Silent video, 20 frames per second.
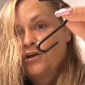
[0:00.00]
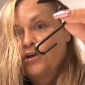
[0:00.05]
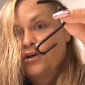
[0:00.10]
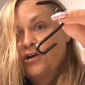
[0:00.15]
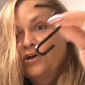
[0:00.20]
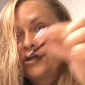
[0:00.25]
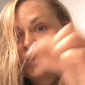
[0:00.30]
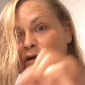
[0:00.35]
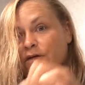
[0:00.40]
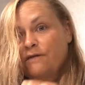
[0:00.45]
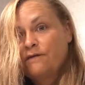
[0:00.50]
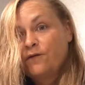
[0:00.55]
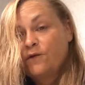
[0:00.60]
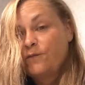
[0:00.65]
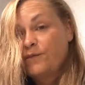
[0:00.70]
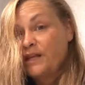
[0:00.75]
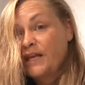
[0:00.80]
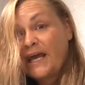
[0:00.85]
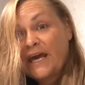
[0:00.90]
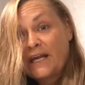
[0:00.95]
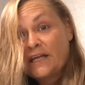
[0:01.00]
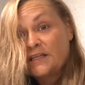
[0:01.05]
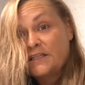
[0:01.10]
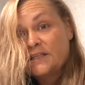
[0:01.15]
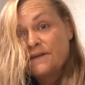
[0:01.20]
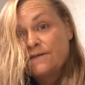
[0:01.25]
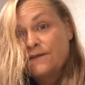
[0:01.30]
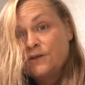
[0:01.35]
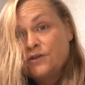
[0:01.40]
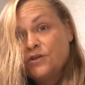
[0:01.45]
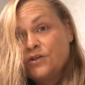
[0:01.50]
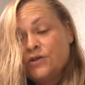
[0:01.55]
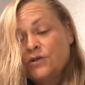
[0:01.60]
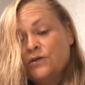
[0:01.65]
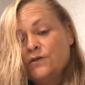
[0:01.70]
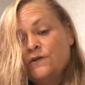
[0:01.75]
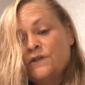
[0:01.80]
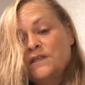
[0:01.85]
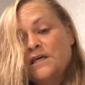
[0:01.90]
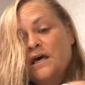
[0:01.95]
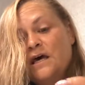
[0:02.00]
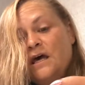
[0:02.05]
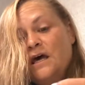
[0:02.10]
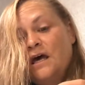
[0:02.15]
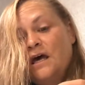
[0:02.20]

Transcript: your hook for bananas if you choose,